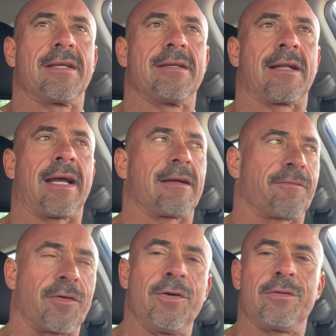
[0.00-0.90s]
like
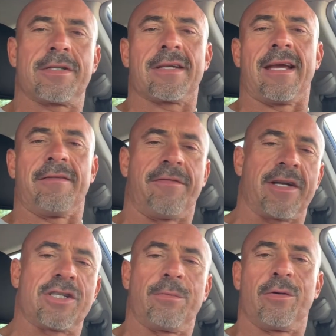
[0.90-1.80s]
fruits and
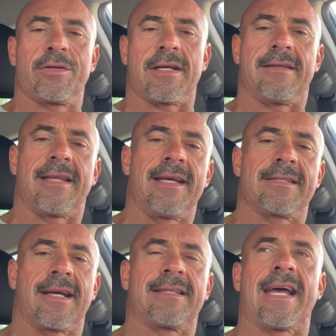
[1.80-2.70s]
vegetables and things
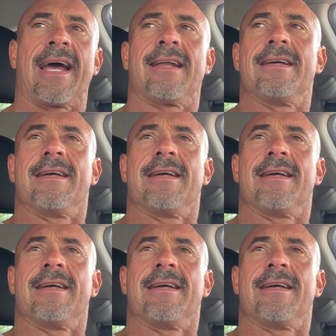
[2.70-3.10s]
like that,